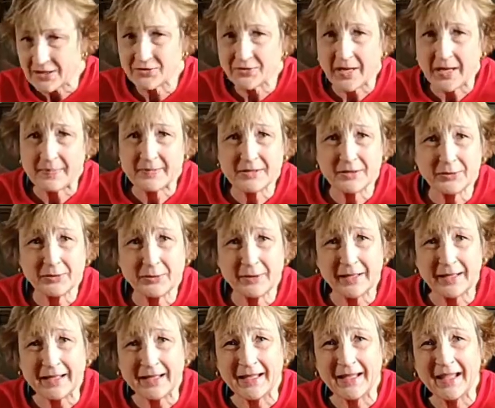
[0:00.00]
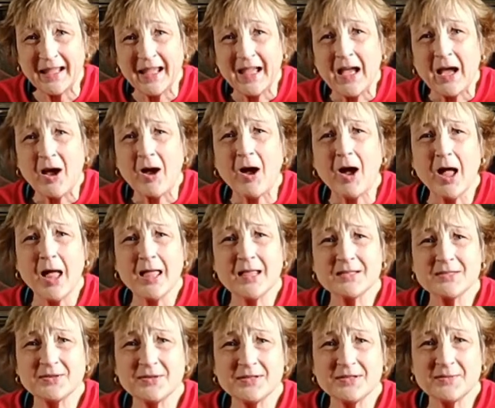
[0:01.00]
dropped a cookie.
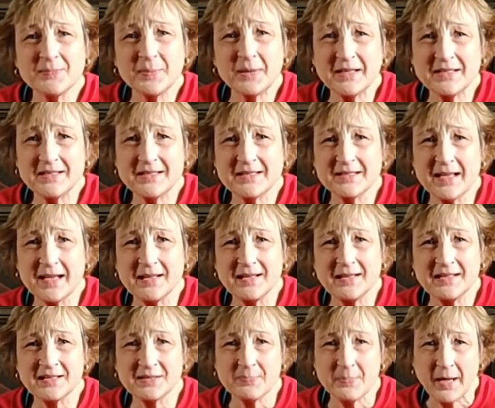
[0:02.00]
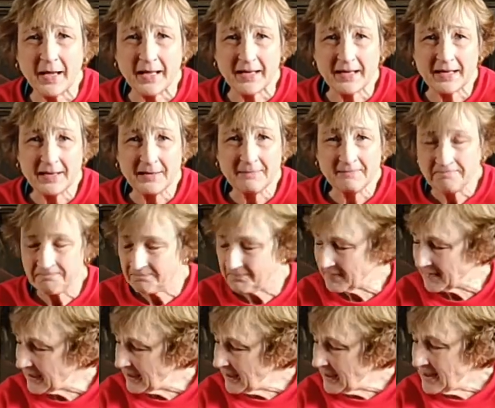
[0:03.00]
All sorts of places on his body.
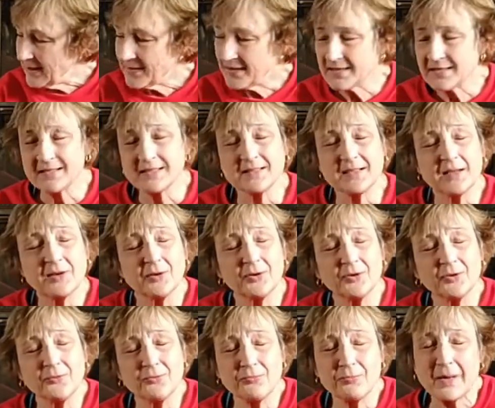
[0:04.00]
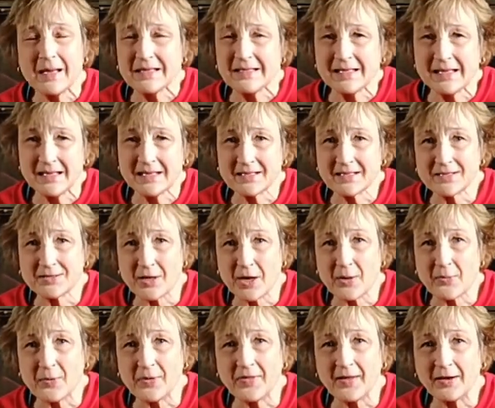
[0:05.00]
This is a great thing to
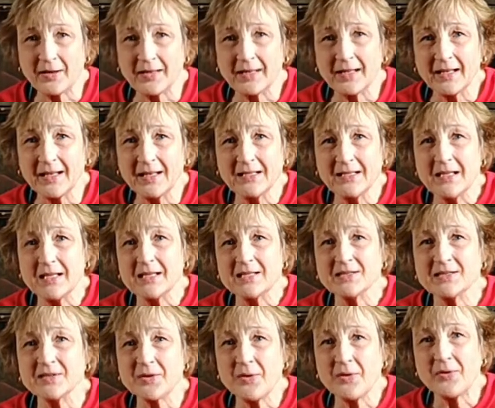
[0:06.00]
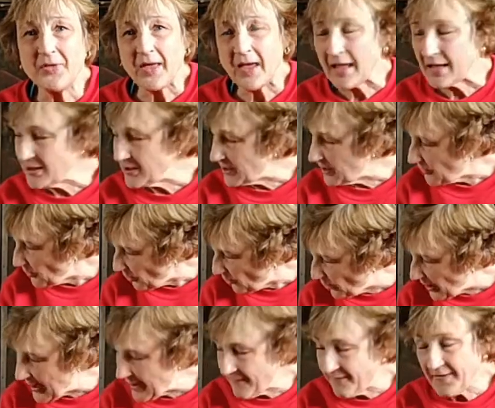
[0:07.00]
start when they're little so that
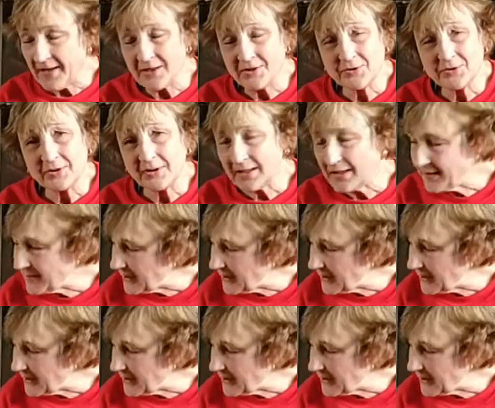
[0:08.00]
eventually